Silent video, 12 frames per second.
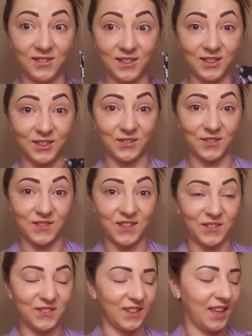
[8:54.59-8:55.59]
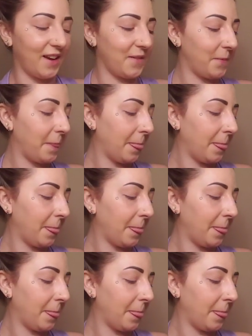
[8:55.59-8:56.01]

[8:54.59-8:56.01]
was a good reveal for that.